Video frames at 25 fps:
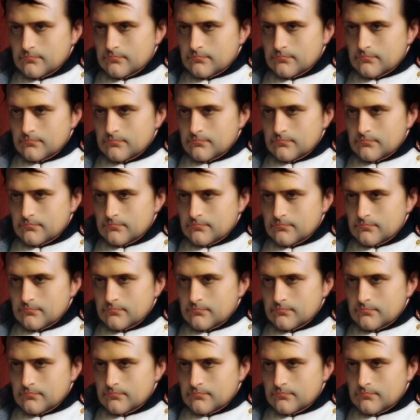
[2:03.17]

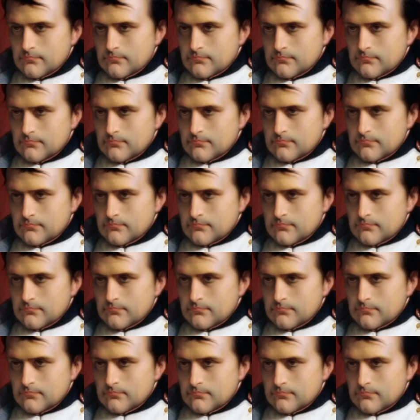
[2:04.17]

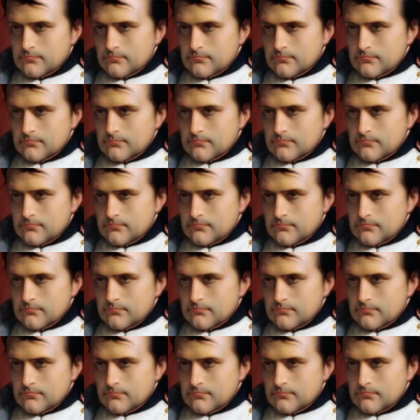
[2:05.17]

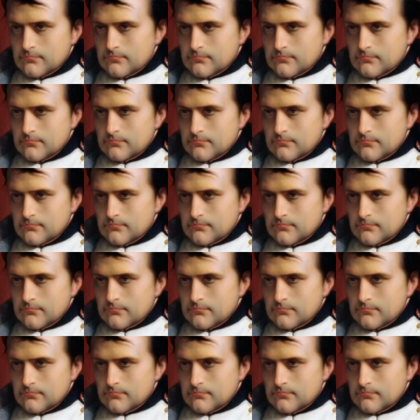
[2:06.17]
[no speech]